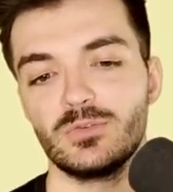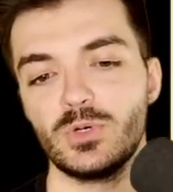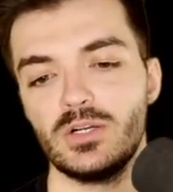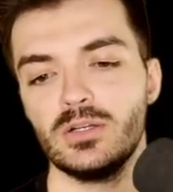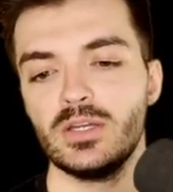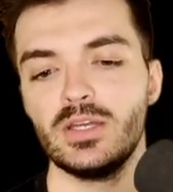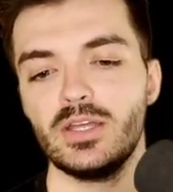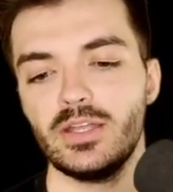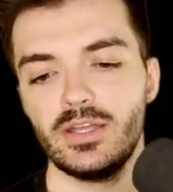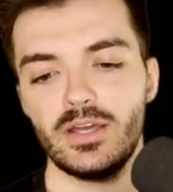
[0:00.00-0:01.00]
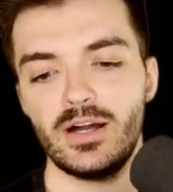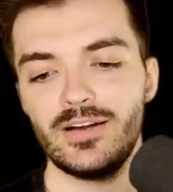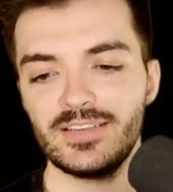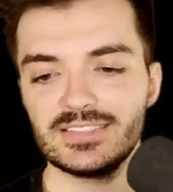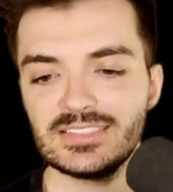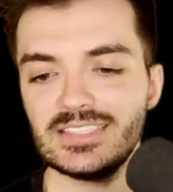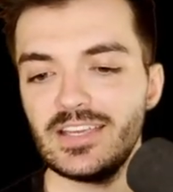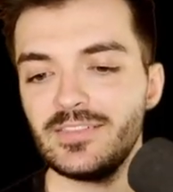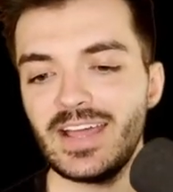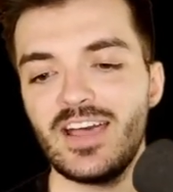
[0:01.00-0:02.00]
Well, obviously
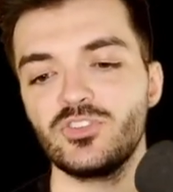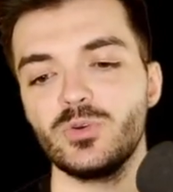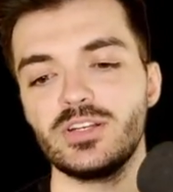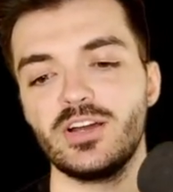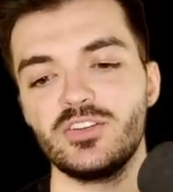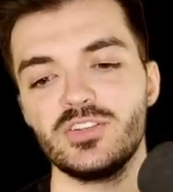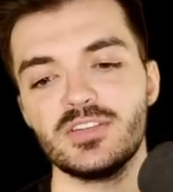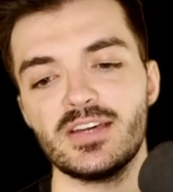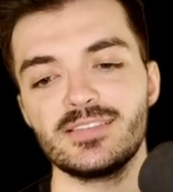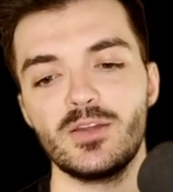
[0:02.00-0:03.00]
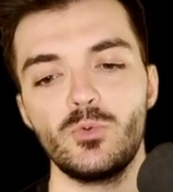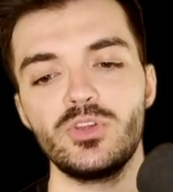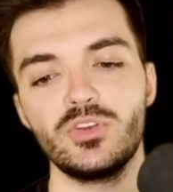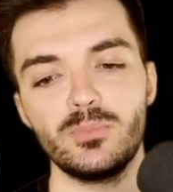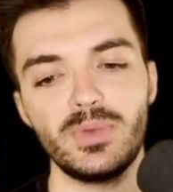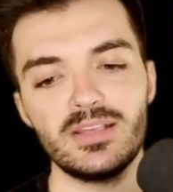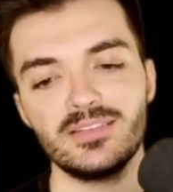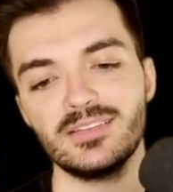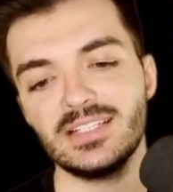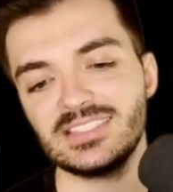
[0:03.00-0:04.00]
if an asteroid touches us, we should
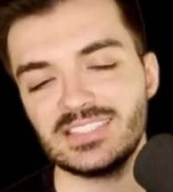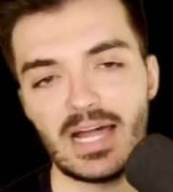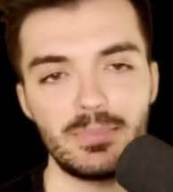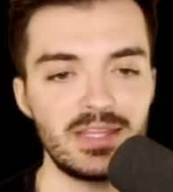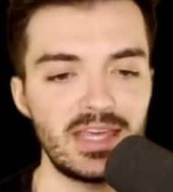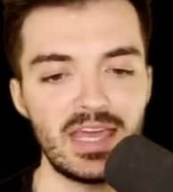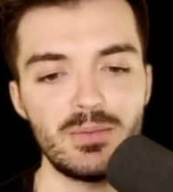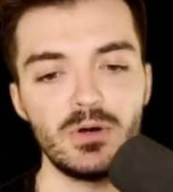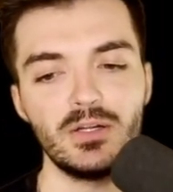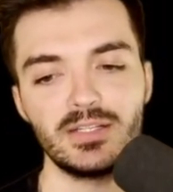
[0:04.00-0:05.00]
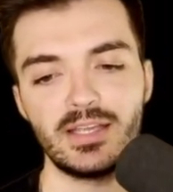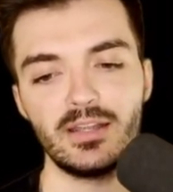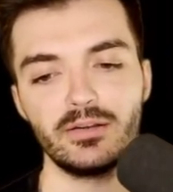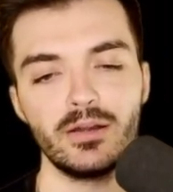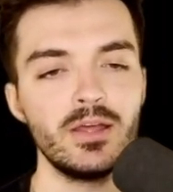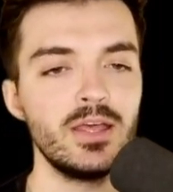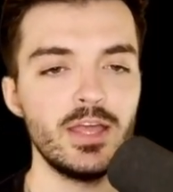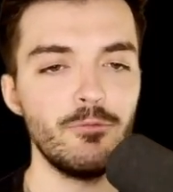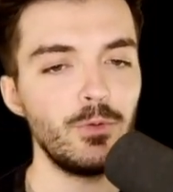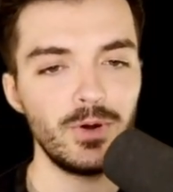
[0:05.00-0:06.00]
basically stop the game altogether.
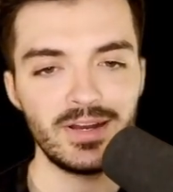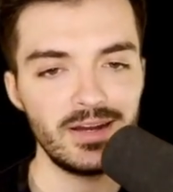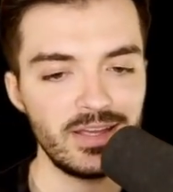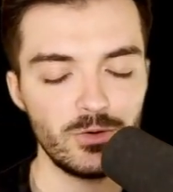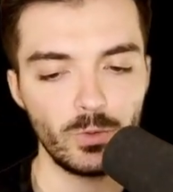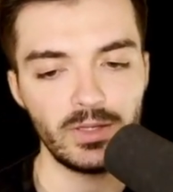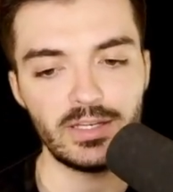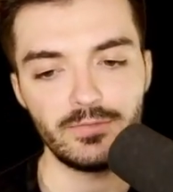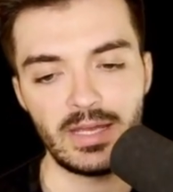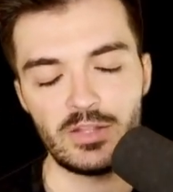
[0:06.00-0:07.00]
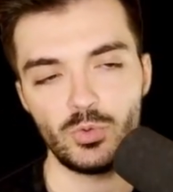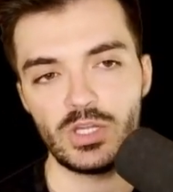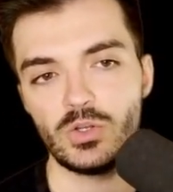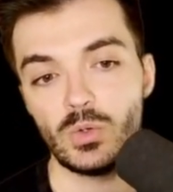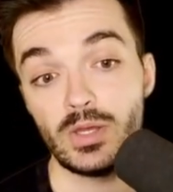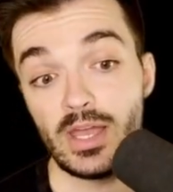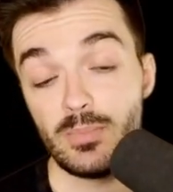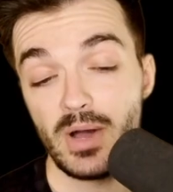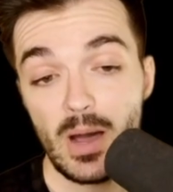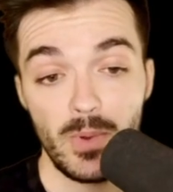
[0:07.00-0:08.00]
If we wanted to get really advanced, we could do a
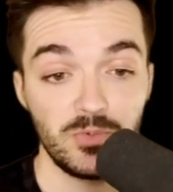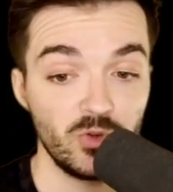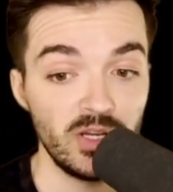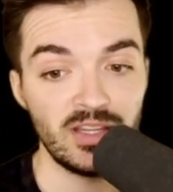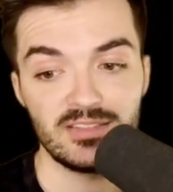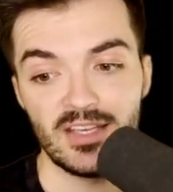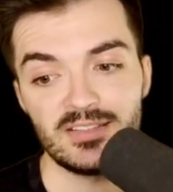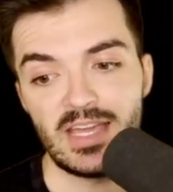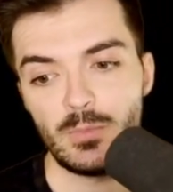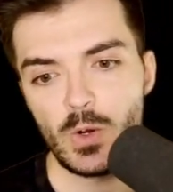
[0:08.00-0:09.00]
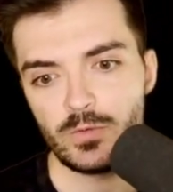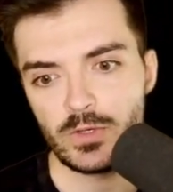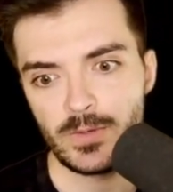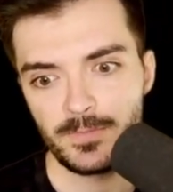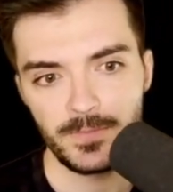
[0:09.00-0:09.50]
pop-up screen that says game over,